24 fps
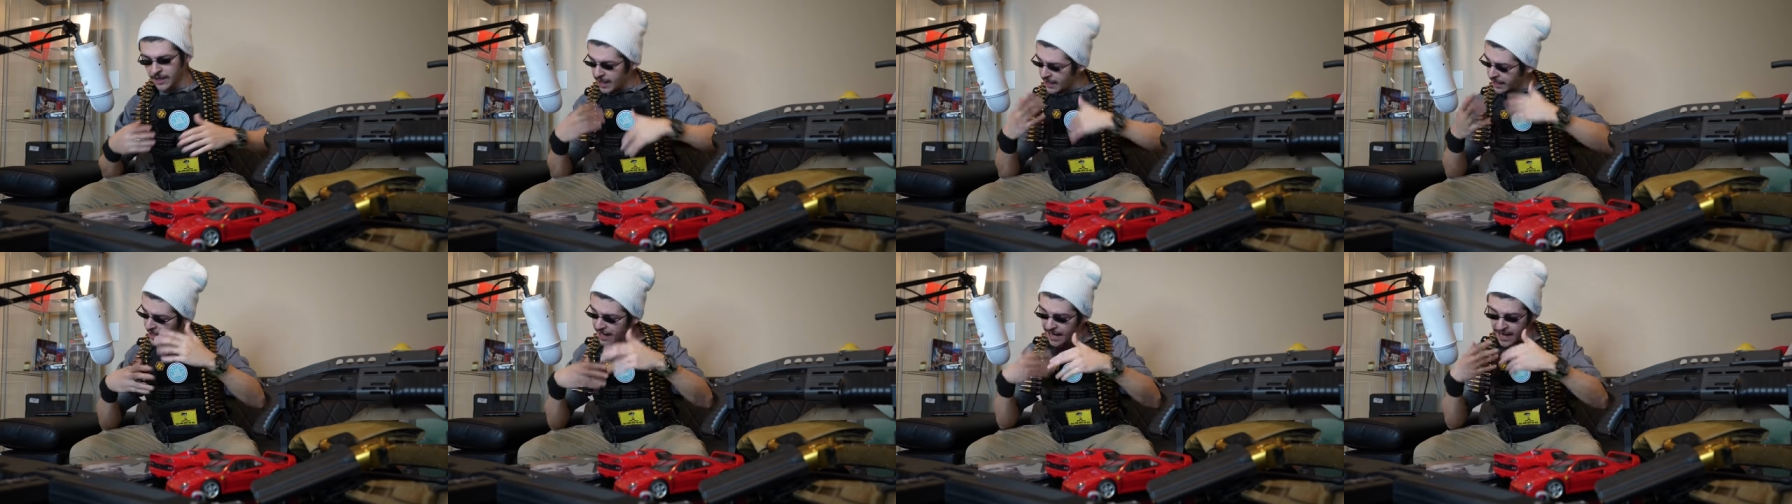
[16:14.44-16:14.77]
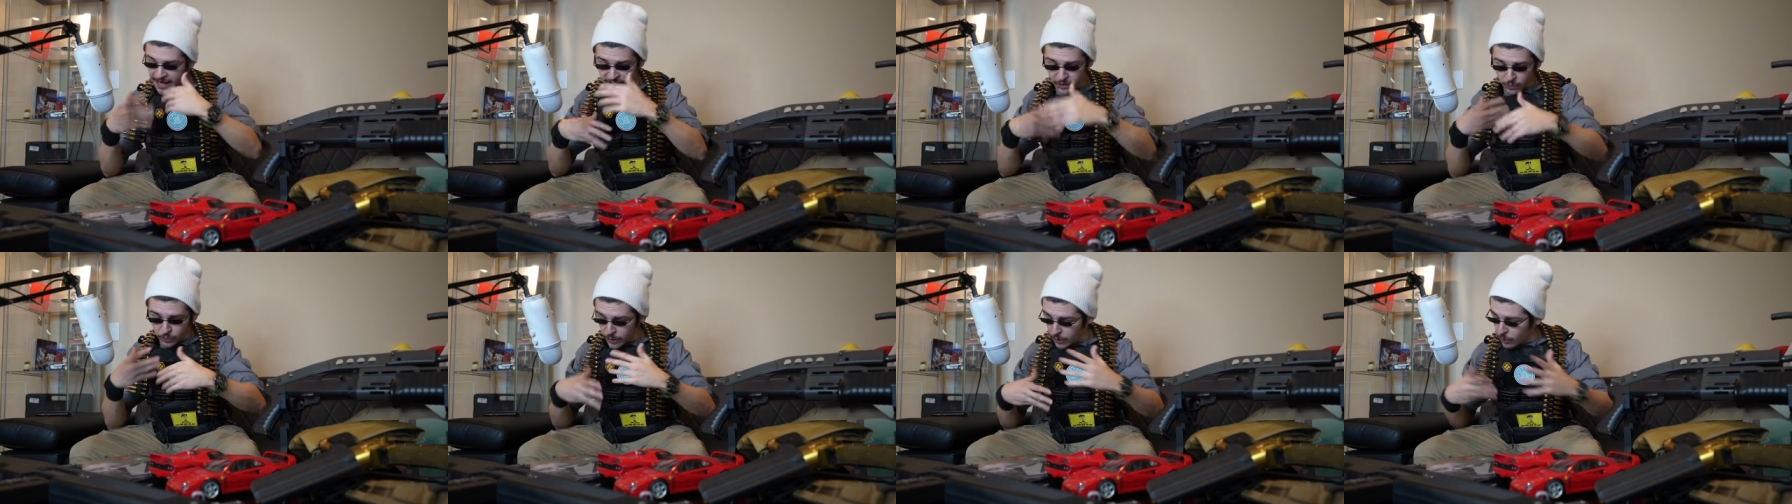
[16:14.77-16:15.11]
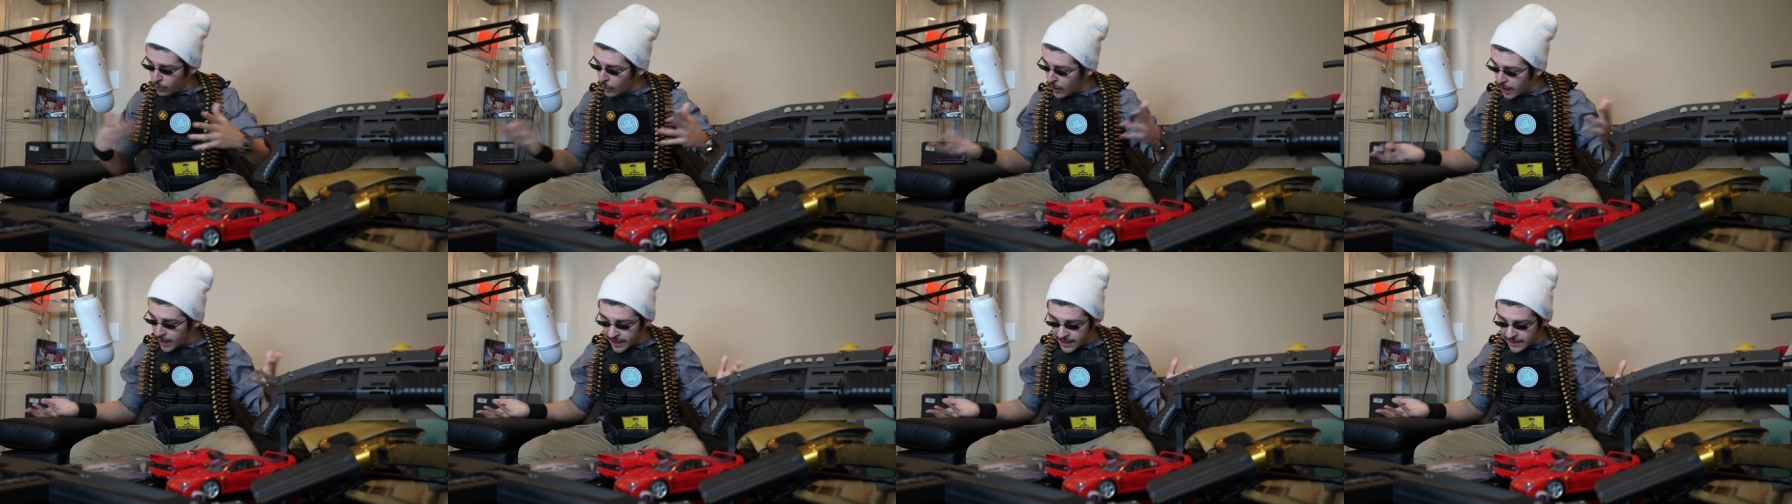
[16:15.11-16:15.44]
And as we
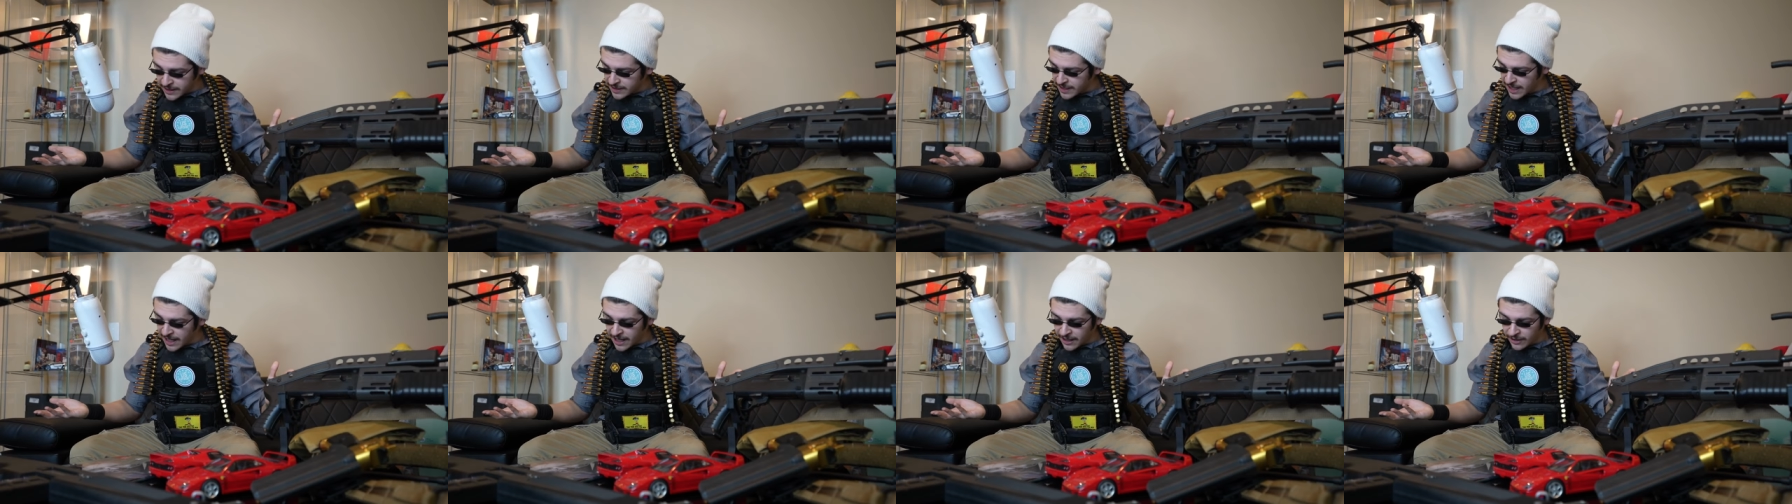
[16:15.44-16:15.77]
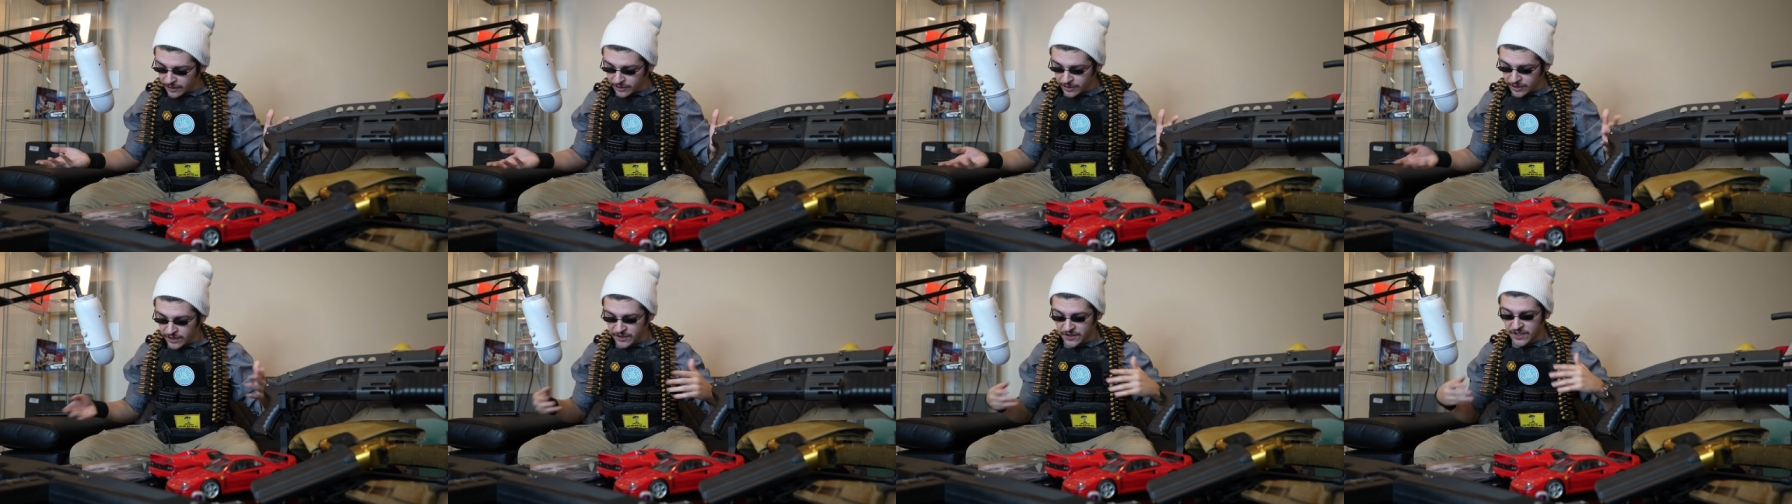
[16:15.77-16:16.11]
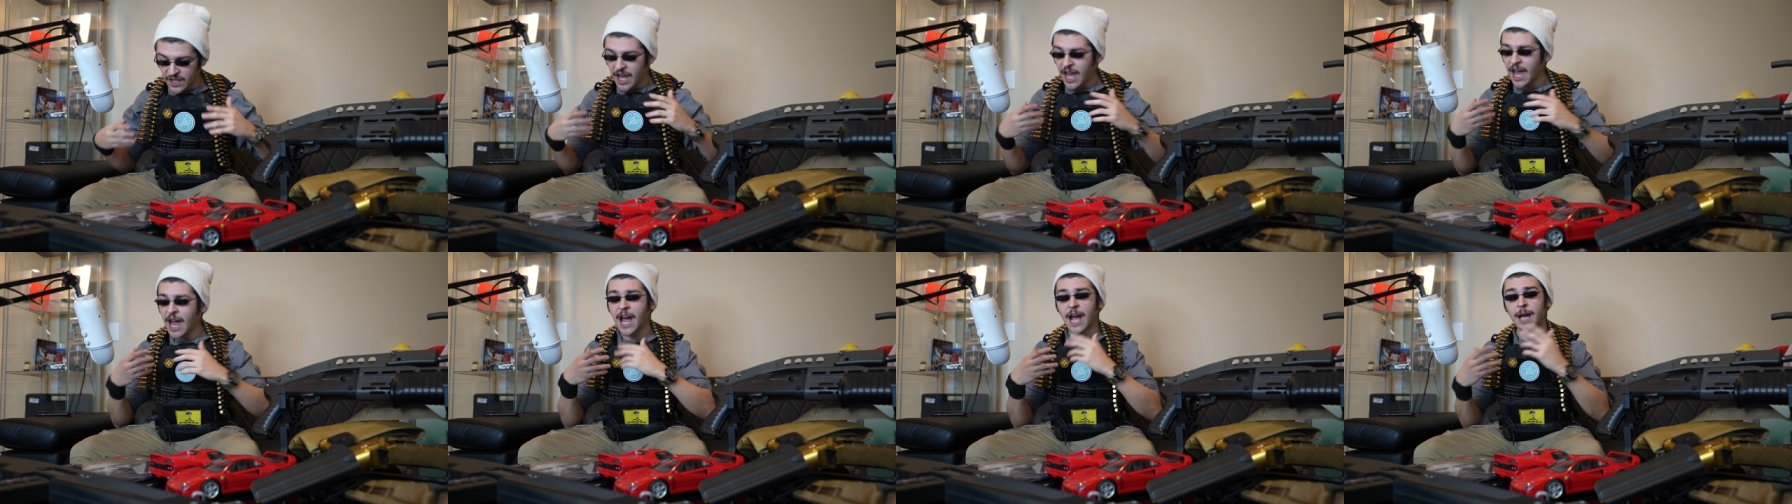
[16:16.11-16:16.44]
wind down this